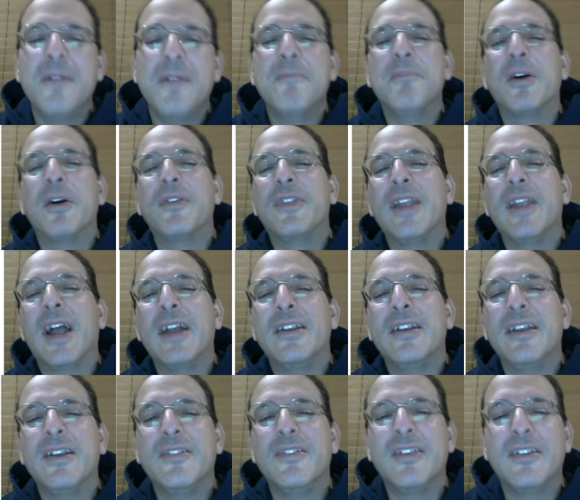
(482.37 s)
But the
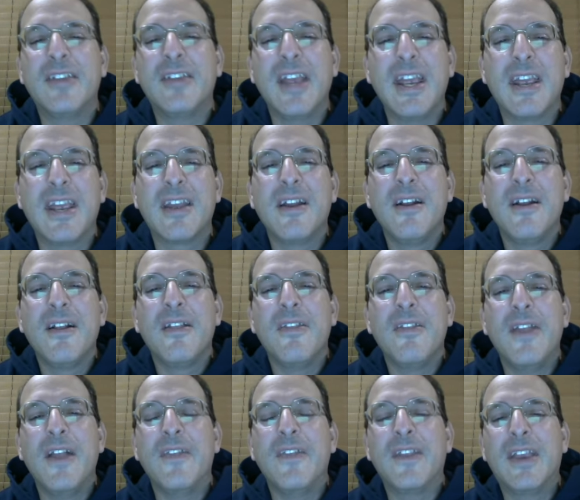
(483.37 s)
idea is you take
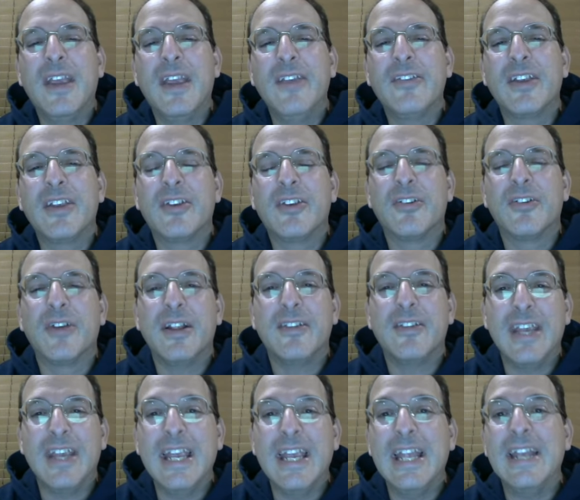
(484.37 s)
then the key signature, it's
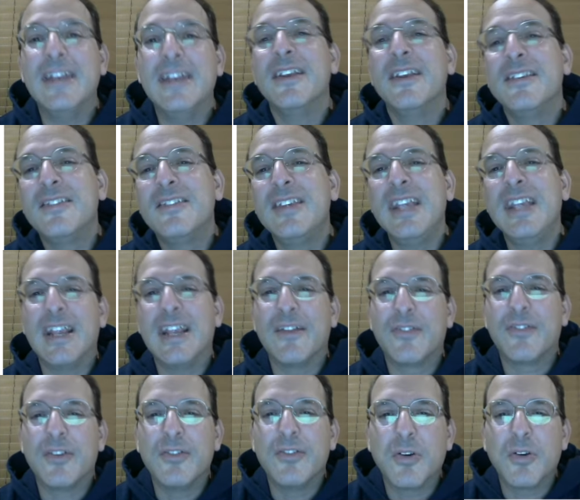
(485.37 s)
in C. If
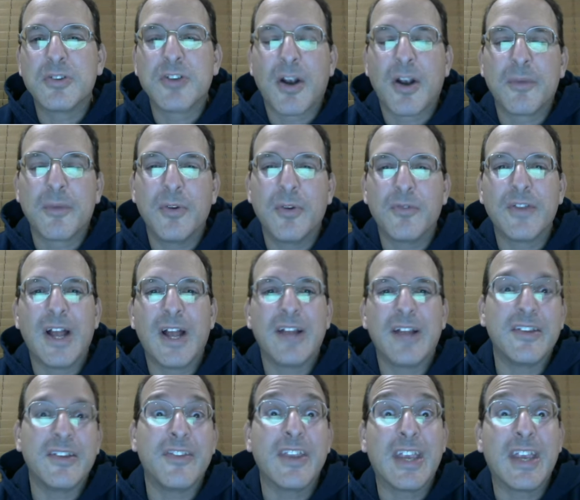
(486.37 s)
there's no sharps, no flats,
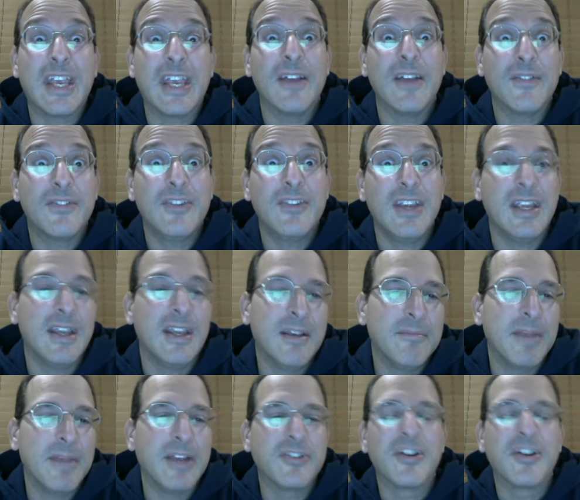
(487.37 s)
it's the key of C
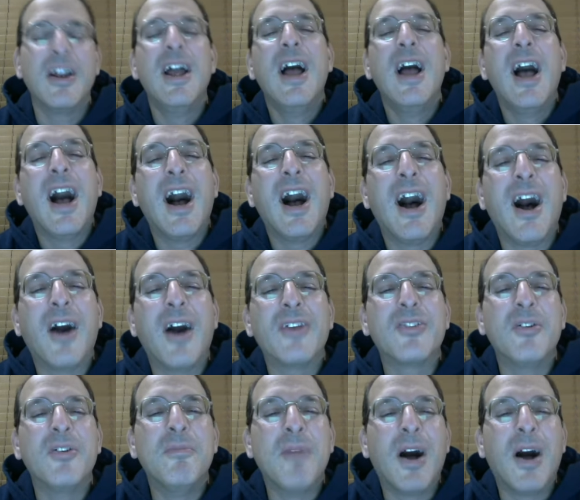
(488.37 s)
major. Uh,
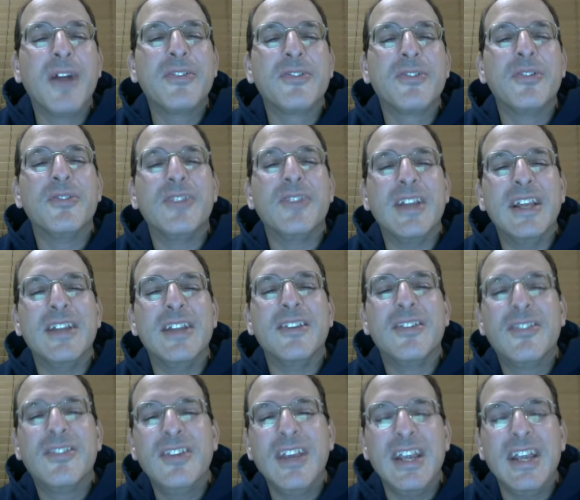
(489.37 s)
so Monsters in
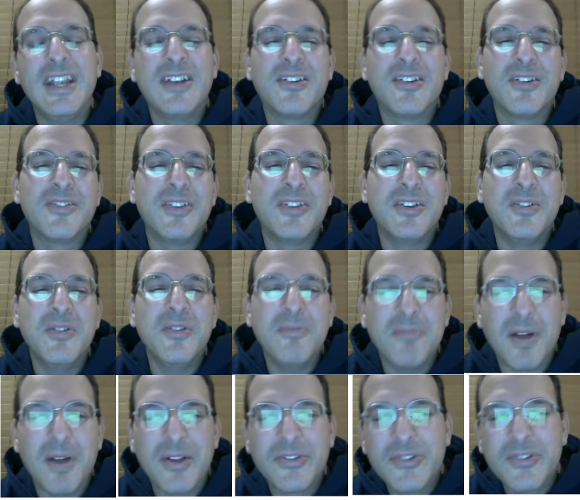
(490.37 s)
C turns into
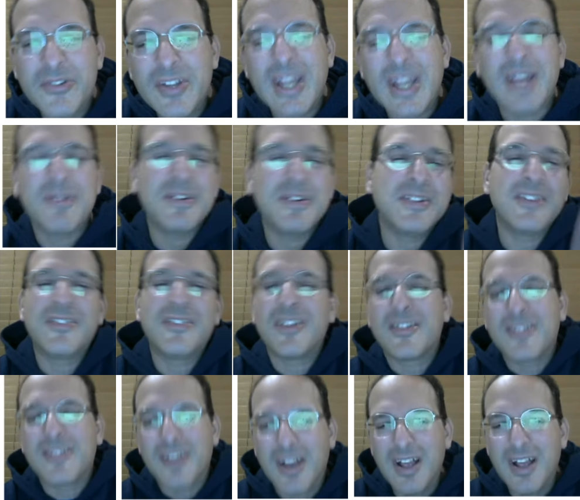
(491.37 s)
Monsters Inc., which is
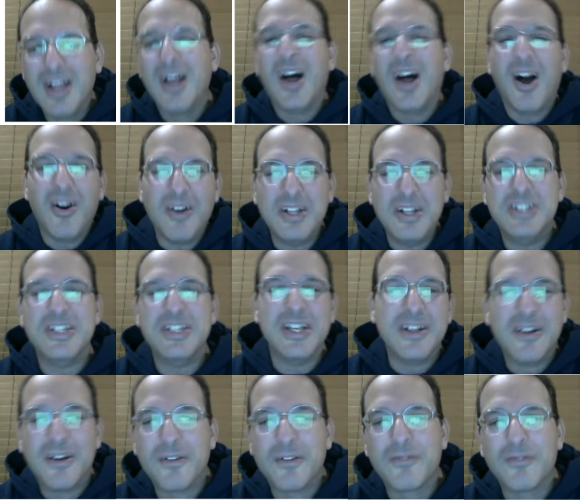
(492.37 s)
just a, a
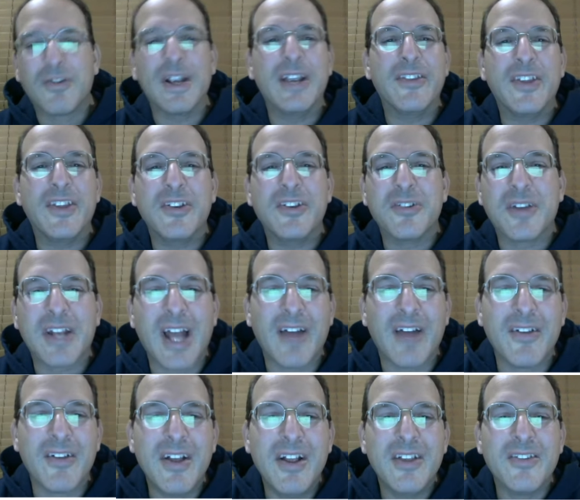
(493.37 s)
legit phrase that you could have.
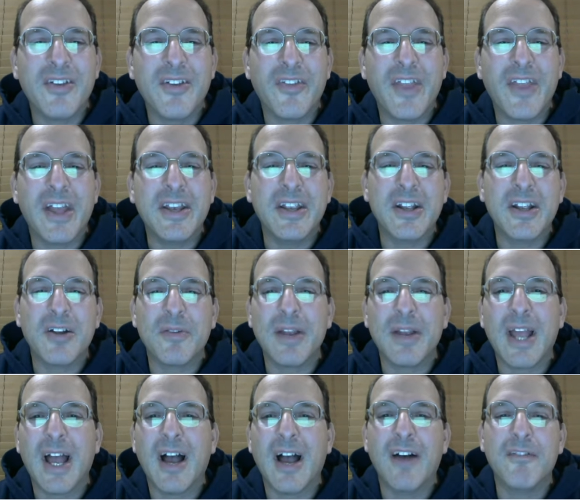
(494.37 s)
So then here we
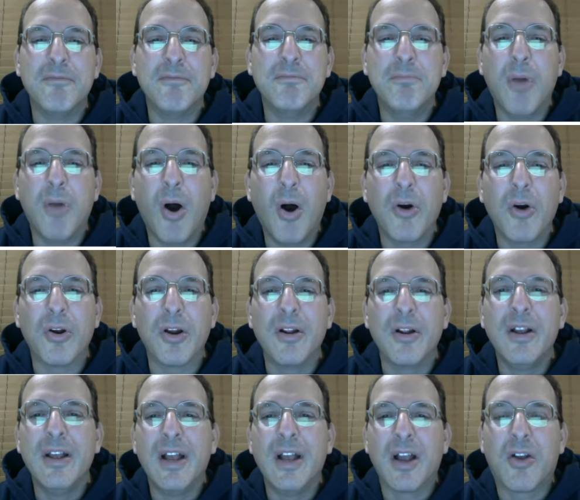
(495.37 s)
have baller,
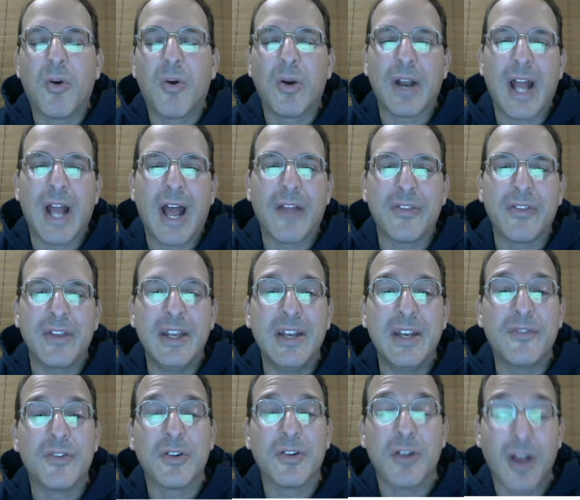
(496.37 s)
a court athlete.
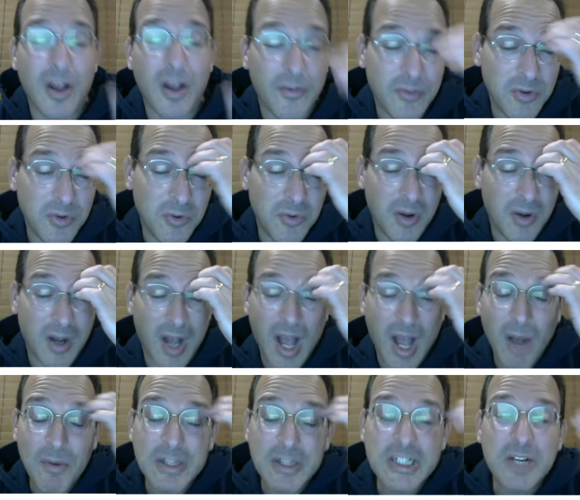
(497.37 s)
If you're, uh, if you, uh, I
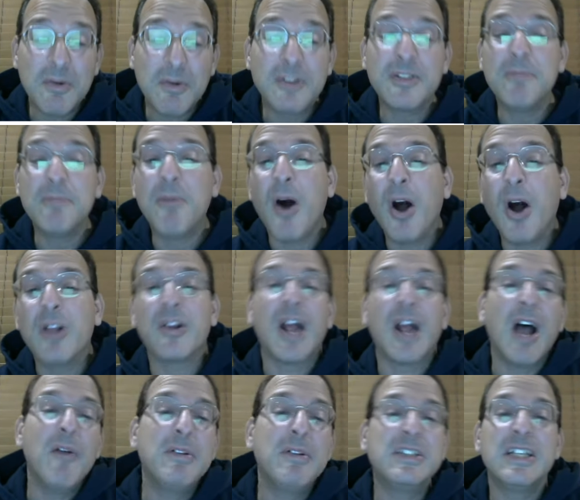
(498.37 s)
wish I was a baller.
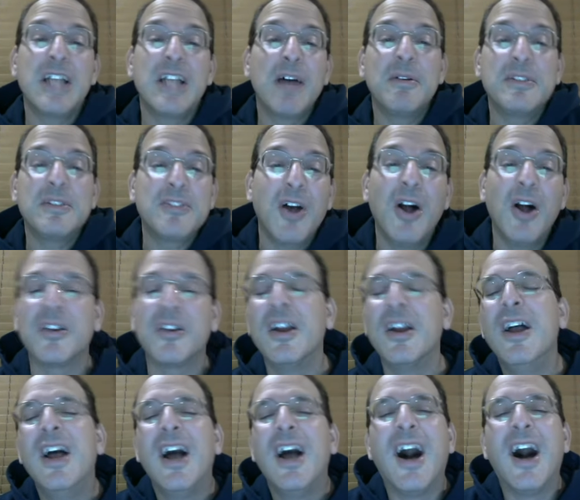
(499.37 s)
I wish that I was taller.
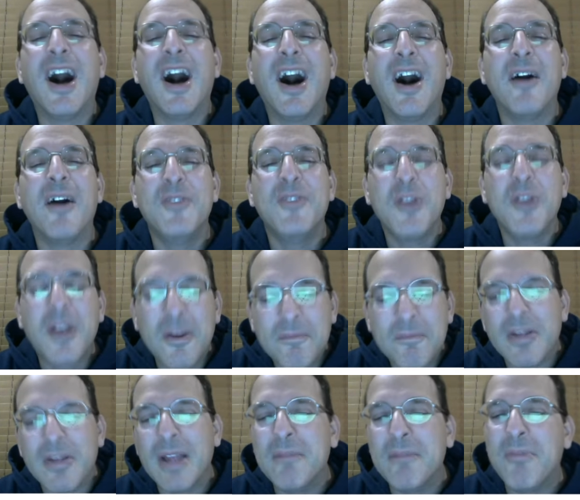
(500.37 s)
Uh, if you can
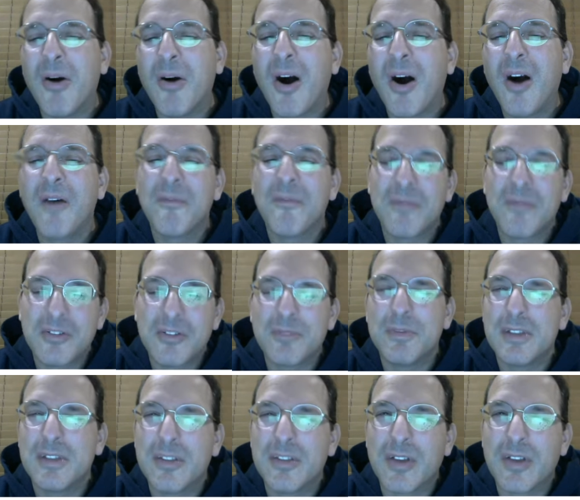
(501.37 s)
play ball,
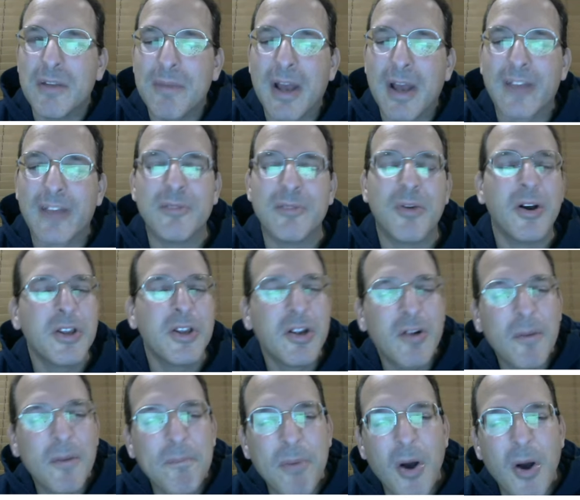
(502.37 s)
specifically basketball, you're
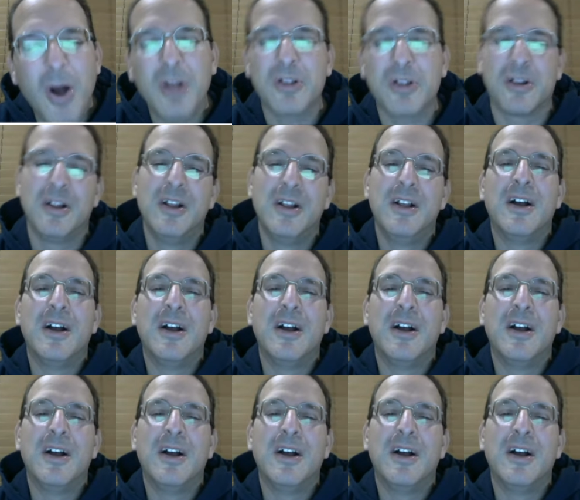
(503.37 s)
a baller.